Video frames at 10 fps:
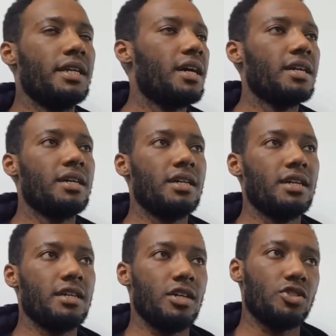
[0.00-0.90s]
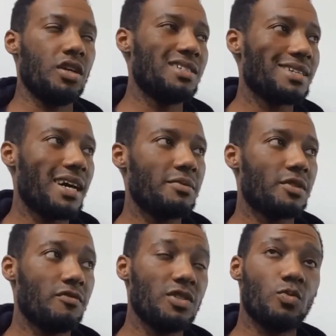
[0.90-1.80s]
No, no, no, no, no. Certain times,
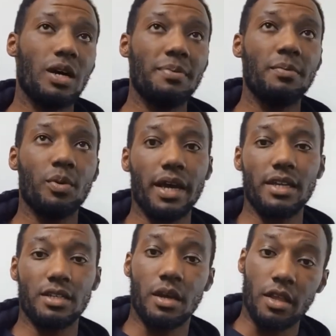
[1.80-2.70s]
the reason why people hate,